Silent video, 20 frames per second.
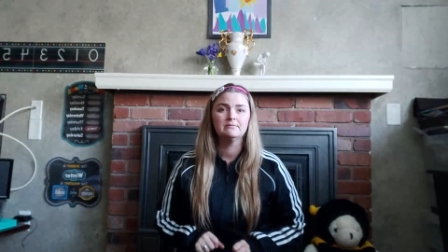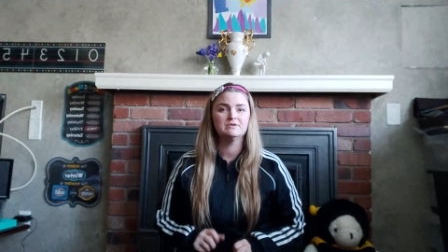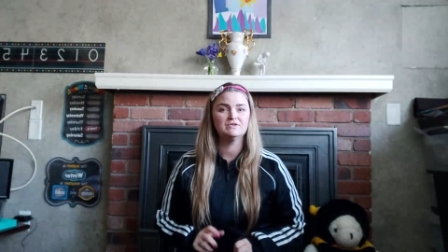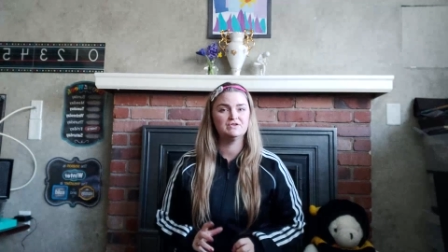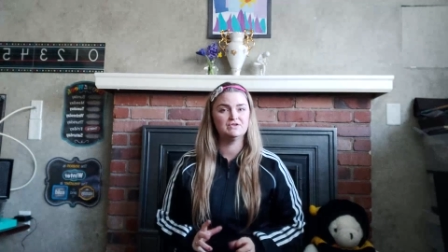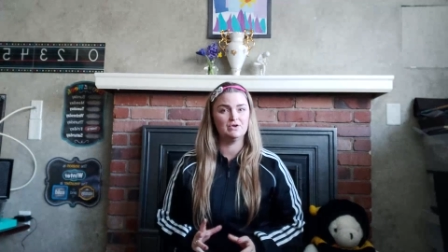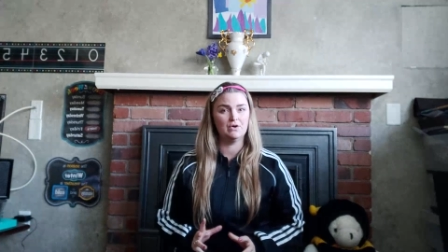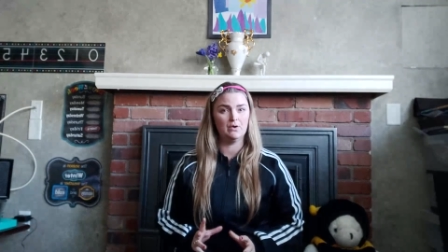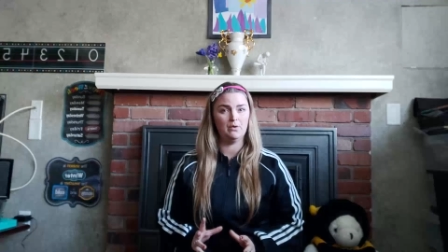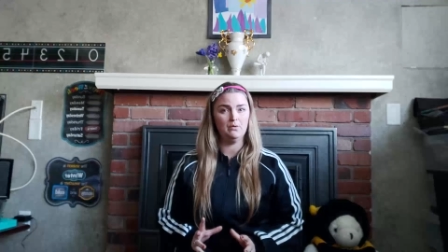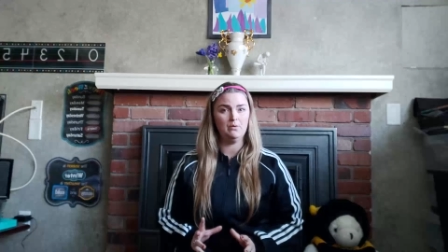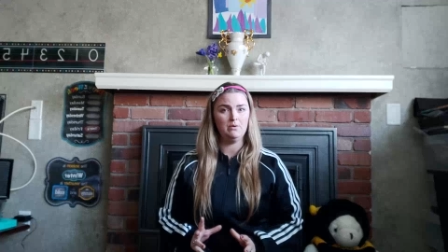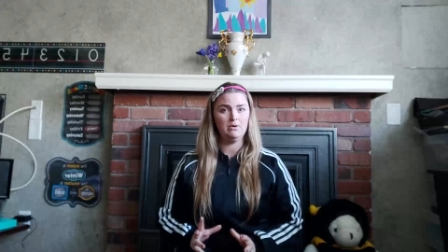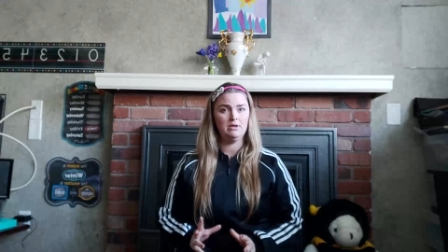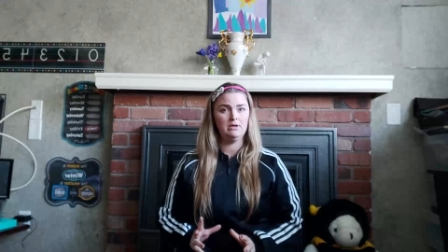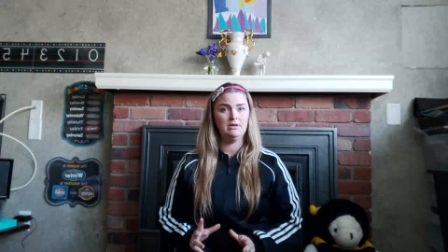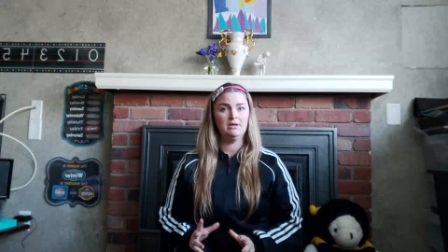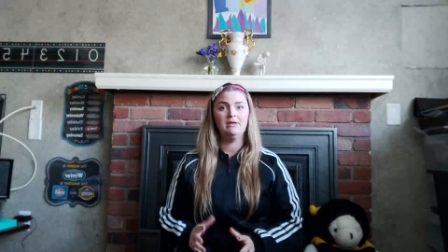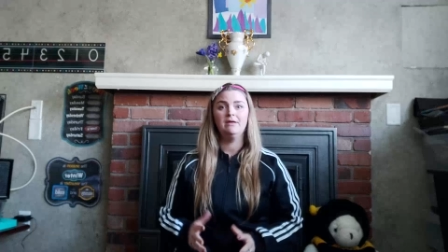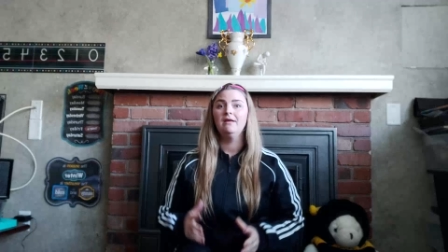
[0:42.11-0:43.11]
So
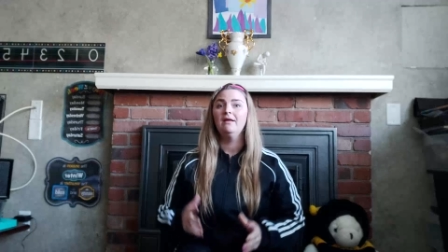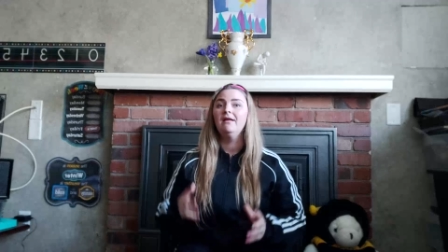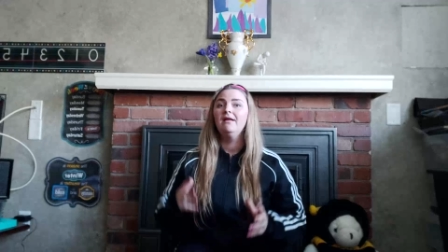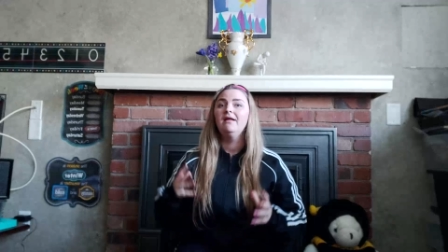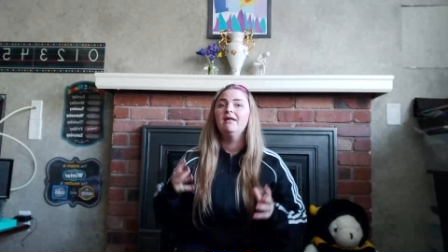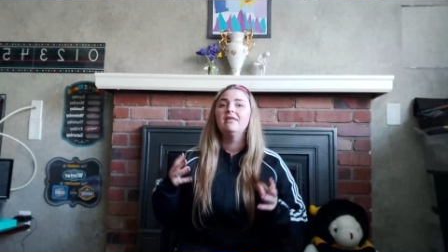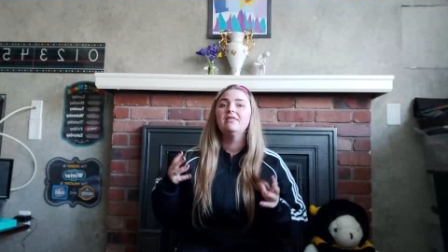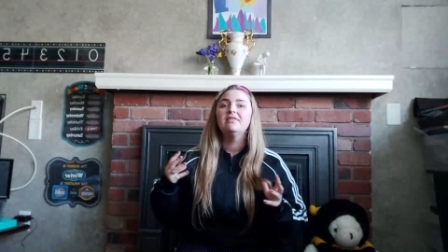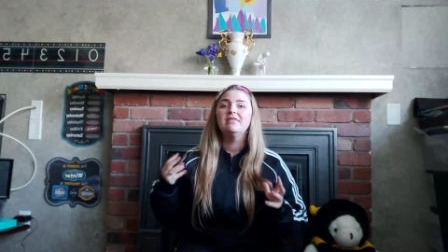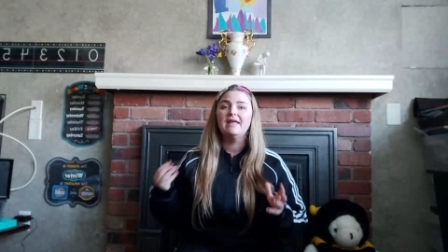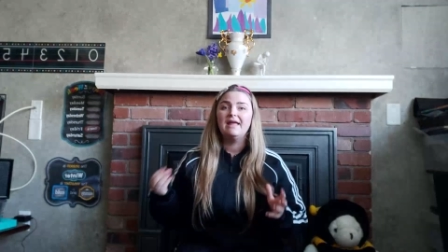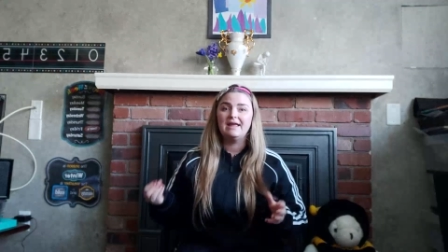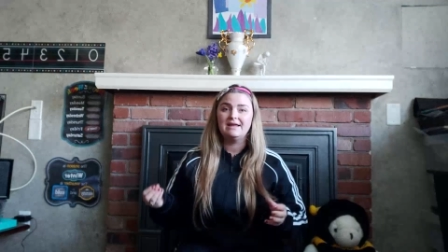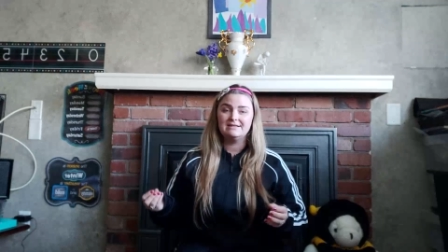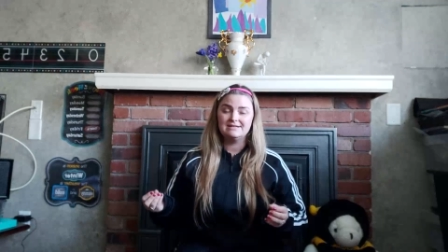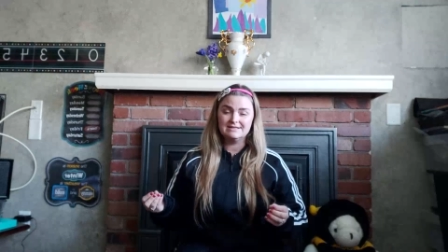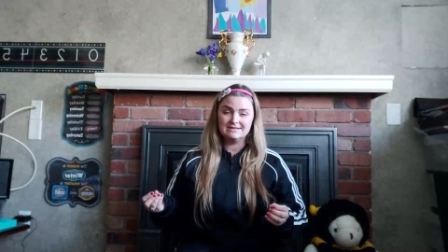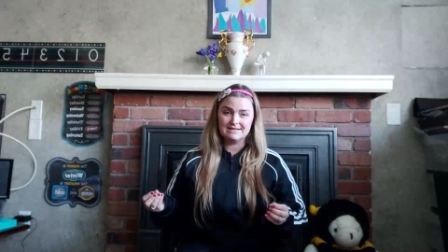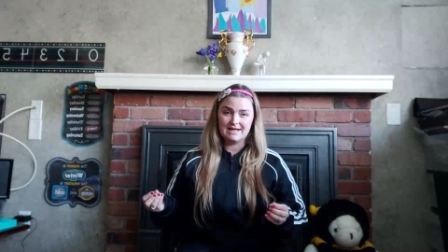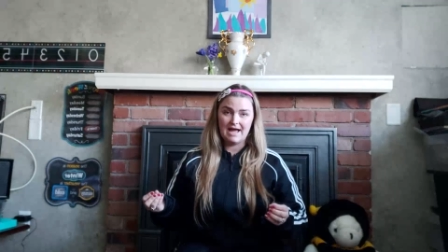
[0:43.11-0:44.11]

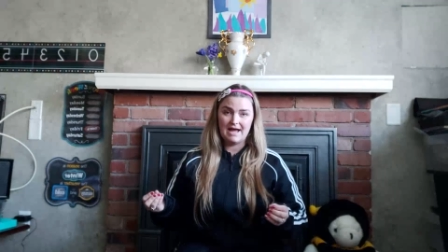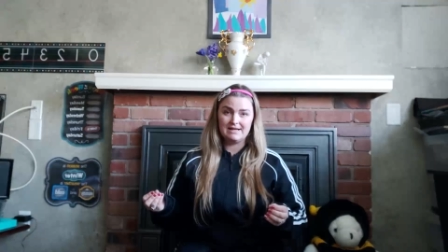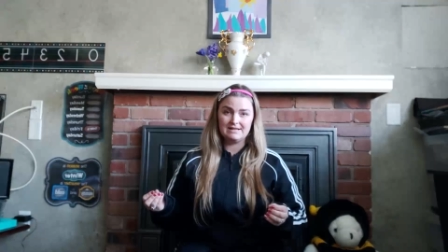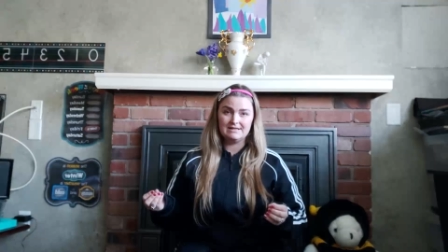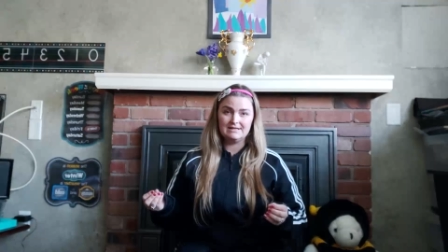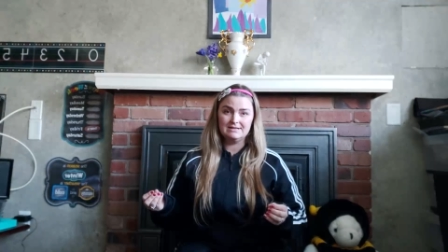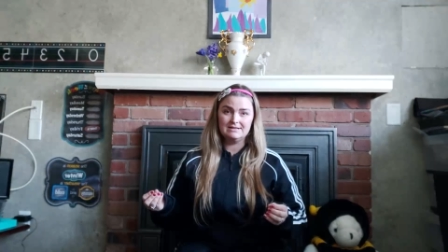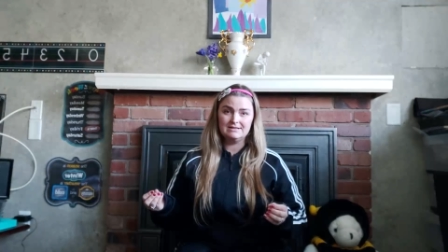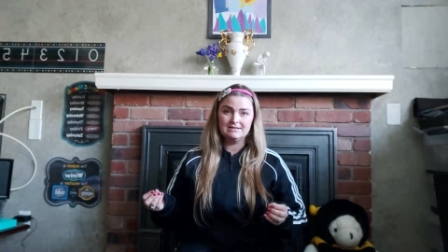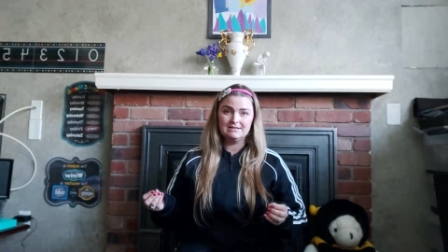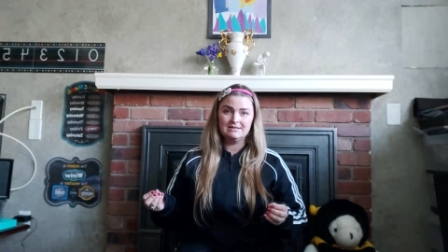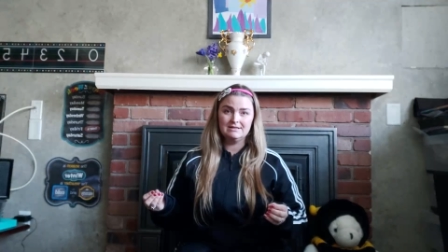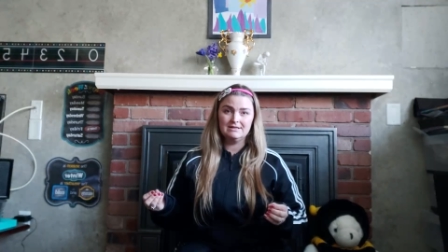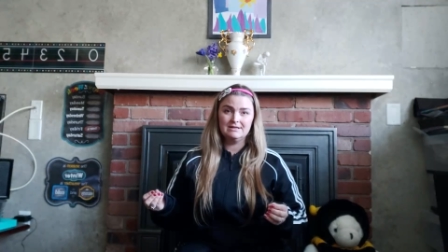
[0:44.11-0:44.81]
they decided